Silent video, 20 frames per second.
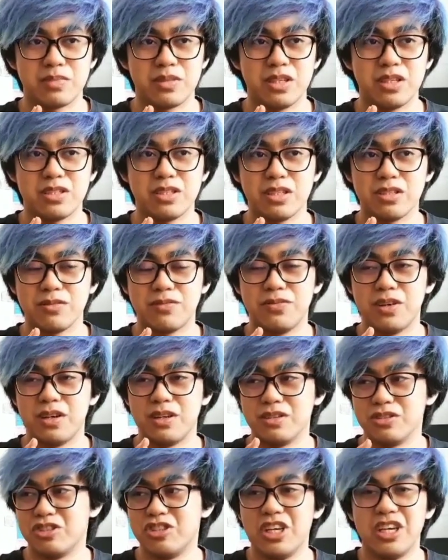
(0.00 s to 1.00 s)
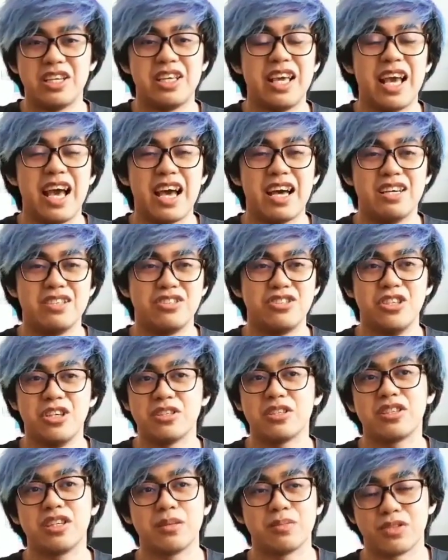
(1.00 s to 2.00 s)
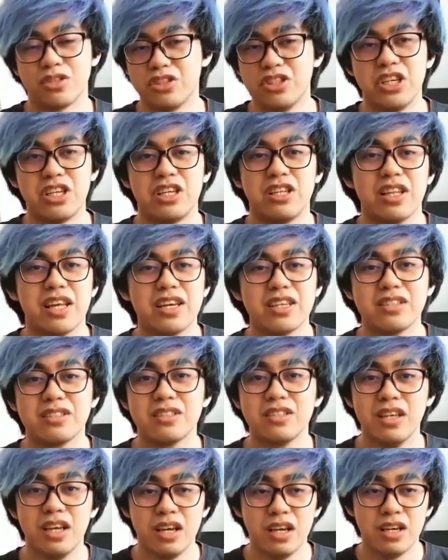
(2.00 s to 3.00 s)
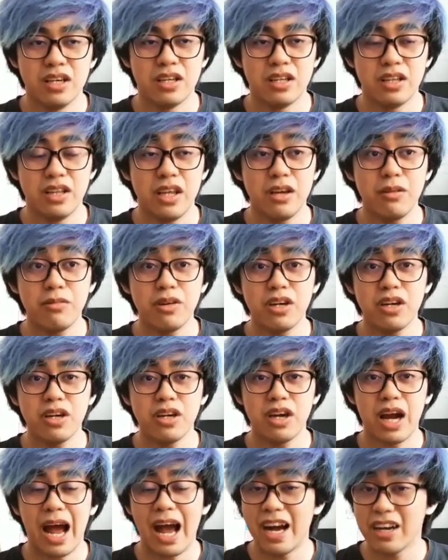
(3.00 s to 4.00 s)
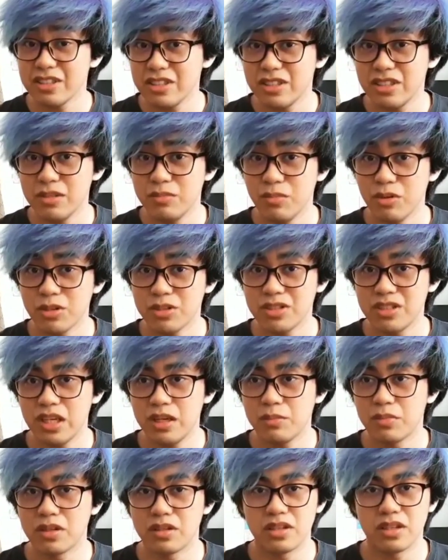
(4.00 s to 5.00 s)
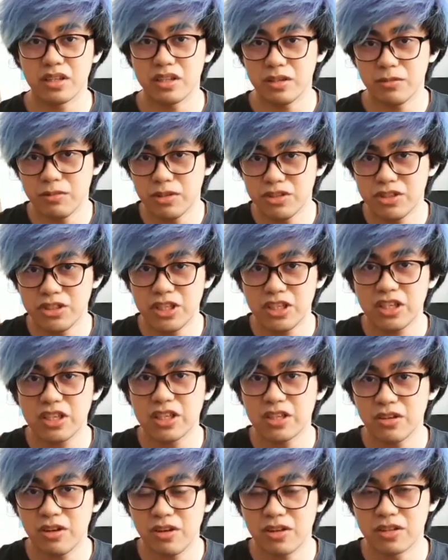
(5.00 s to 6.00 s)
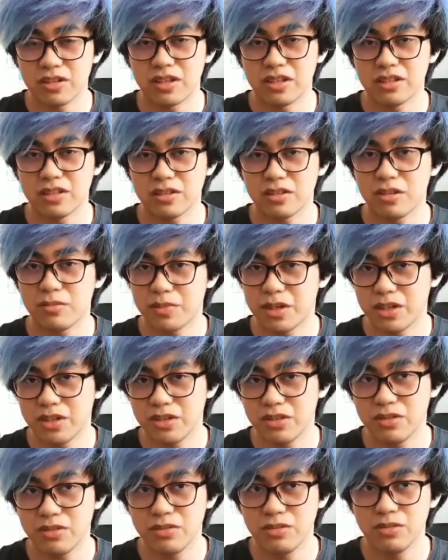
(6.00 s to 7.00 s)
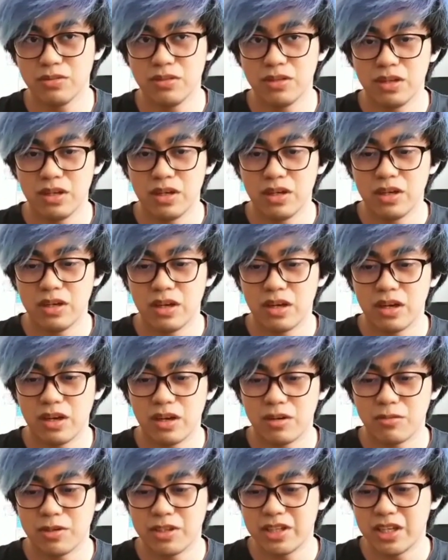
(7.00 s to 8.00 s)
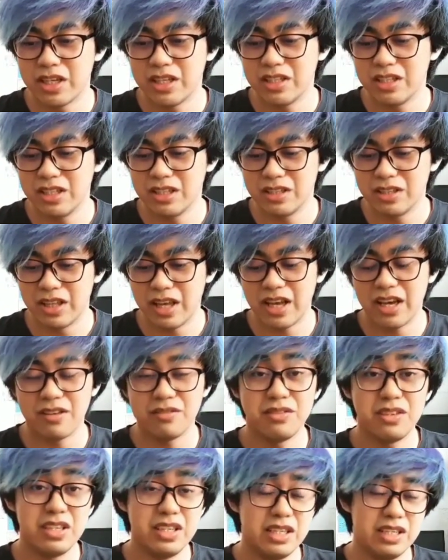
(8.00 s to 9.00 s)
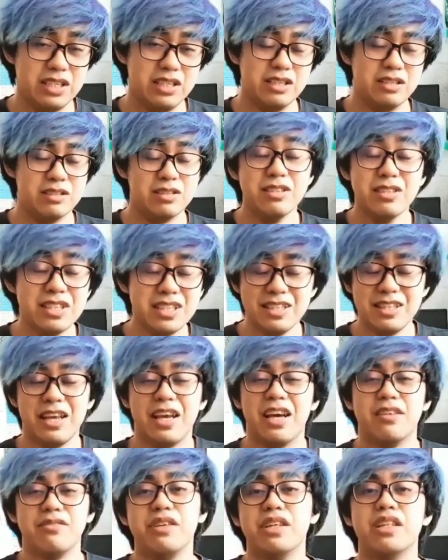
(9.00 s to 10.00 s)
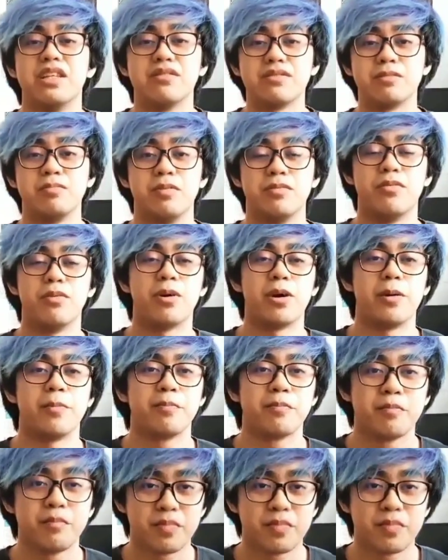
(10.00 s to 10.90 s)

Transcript: Instead of shaky hands, shaky grips, or shaky legs, they were actually more stable. Like, they weren't shaking at all compared to when I did really heavy lifts before.